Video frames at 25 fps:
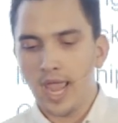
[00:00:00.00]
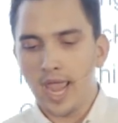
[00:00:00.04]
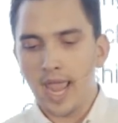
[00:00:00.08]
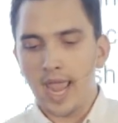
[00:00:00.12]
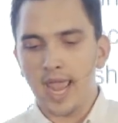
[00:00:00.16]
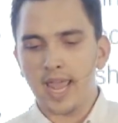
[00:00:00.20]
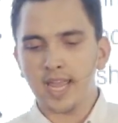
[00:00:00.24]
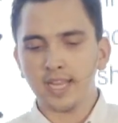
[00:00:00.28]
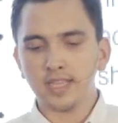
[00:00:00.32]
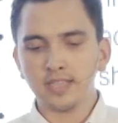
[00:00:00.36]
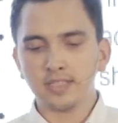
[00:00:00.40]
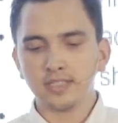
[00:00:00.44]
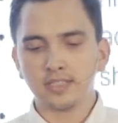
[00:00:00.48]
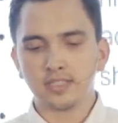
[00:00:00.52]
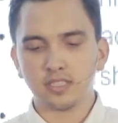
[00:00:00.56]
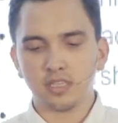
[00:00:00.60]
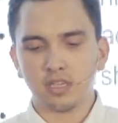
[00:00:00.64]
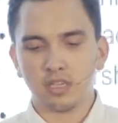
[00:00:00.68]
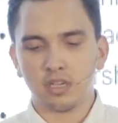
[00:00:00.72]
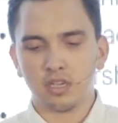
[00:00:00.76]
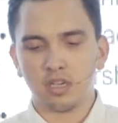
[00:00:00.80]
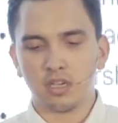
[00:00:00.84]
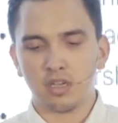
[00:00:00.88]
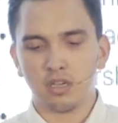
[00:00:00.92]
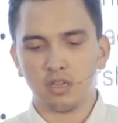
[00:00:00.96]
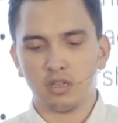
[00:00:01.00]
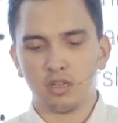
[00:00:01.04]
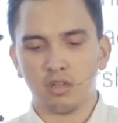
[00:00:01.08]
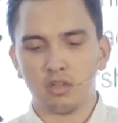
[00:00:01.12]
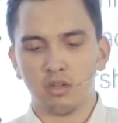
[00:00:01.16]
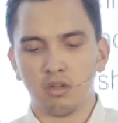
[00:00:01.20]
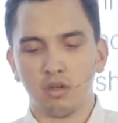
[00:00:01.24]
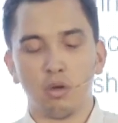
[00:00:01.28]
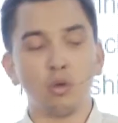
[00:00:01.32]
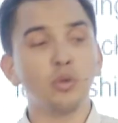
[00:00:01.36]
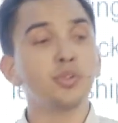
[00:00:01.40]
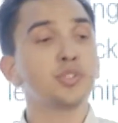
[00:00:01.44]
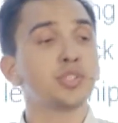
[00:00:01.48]
And
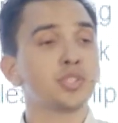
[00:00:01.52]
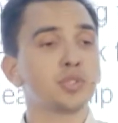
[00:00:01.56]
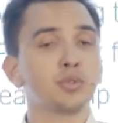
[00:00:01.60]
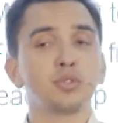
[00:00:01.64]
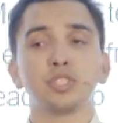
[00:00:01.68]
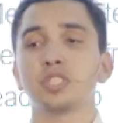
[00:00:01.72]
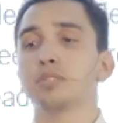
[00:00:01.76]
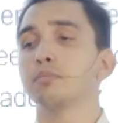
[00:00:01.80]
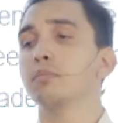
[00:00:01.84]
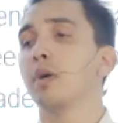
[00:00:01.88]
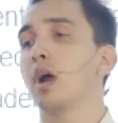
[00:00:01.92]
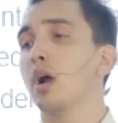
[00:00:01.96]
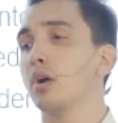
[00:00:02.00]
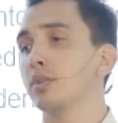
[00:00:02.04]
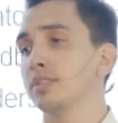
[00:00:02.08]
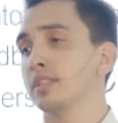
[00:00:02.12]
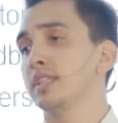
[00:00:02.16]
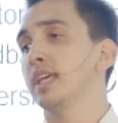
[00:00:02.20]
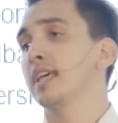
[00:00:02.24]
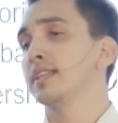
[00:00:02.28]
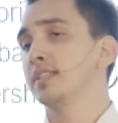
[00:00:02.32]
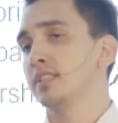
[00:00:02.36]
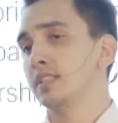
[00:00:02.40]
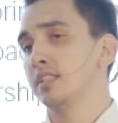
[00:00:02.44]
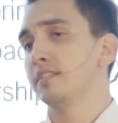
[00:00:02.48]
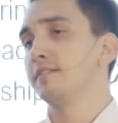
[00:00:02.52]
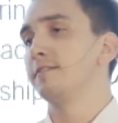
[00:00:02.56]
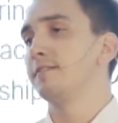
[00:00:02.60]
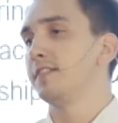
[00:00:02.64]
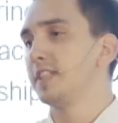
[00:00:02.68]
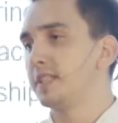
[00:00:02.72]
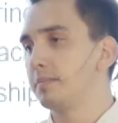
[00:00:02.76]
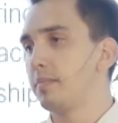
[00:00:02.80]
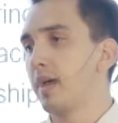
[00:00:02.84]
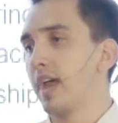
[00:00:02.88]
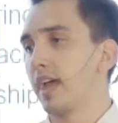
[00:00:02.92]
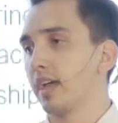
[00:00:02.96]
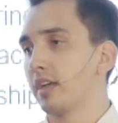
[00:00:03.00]
also it's about getting the
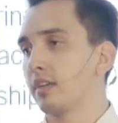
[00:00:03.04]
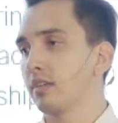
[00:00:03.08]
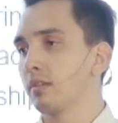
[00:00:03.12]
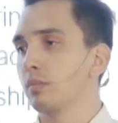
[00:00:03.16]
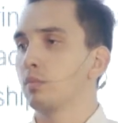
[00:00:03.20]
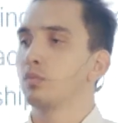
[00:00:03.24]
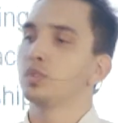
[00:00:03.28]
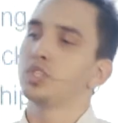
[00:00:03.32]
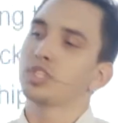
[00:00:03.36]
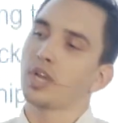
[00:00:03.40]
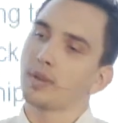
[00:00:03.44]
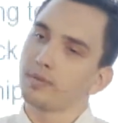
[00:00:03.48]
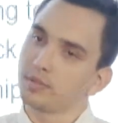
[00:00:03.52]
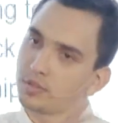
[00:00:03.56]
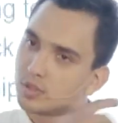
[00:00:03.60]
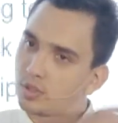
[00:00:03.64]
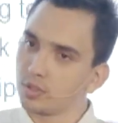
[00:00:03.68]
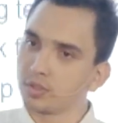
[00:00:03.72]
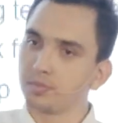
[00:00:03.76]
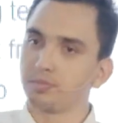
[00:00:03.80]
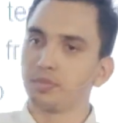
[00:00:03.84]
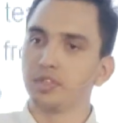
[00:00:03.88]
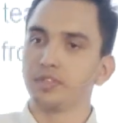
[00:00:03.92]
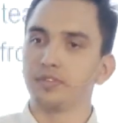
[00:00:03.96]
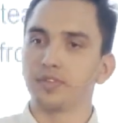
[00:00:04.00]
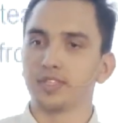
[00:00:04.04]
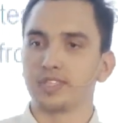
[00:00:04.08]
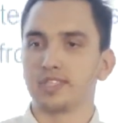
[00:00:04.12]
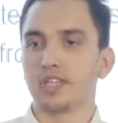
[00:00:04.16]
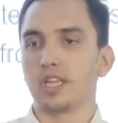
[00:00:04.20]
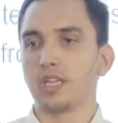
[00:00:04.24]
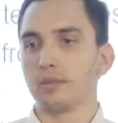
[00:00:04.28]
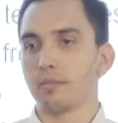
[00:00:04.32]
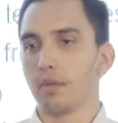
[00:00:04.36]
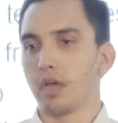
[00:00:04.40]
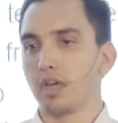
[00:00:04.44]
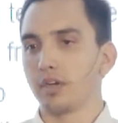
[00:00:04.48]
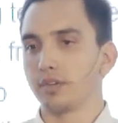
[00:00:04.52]
feedback, which I've talked
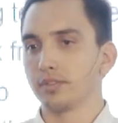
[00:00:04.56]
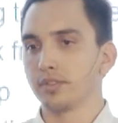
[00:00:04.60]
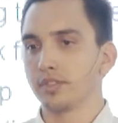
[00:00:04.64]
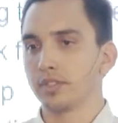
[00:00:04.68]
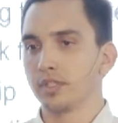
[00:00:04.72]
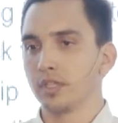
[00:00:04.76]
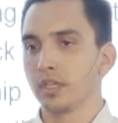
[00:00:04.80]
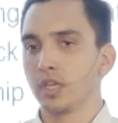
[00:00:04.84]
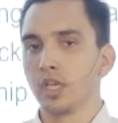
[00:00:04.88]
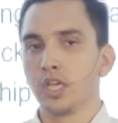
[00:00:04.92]
previously about.